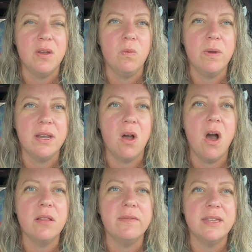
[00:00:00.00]
when
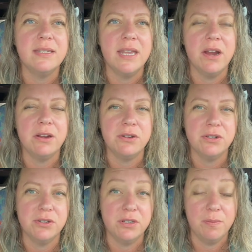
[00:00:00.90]
all of these
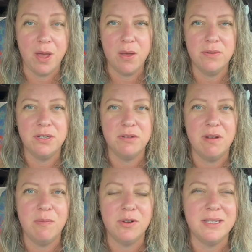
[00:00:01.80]
characters are supposed to
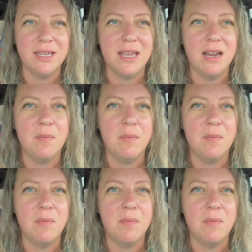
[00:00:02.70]
represent a